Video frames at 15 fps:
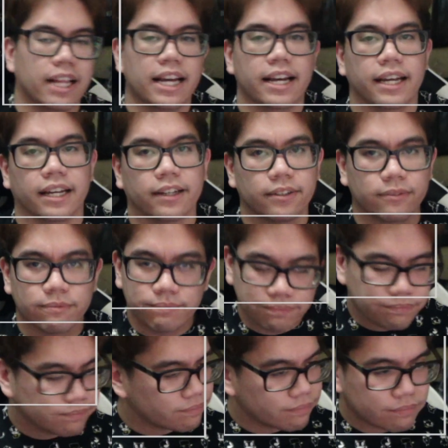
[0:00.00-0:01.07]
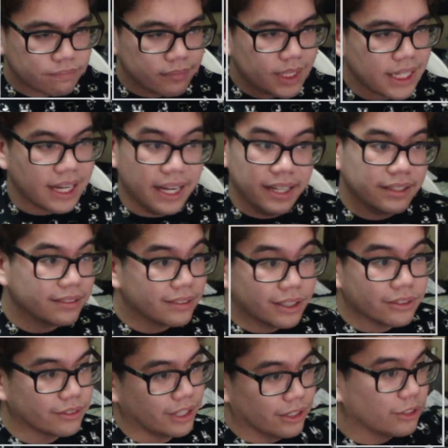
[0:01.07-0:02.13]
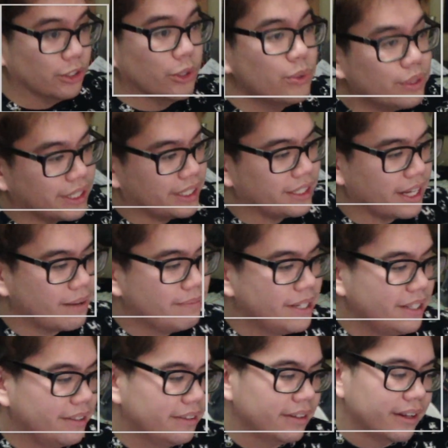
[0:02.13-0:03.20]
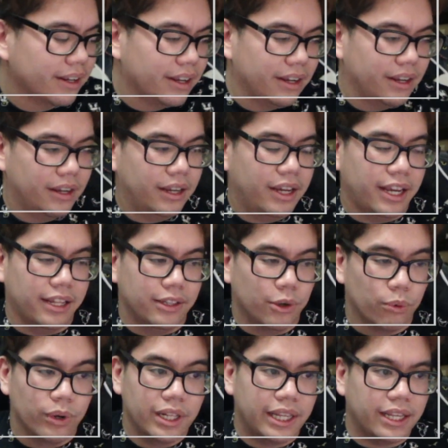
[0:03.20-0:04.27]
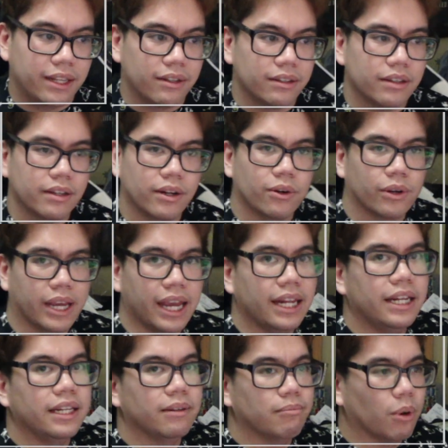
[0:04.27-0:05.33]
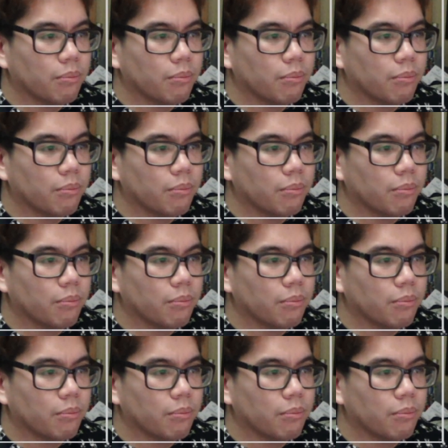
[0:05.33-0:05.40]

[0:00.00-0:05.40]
like, and they're doing it. I mean, and they're really, you know, gaining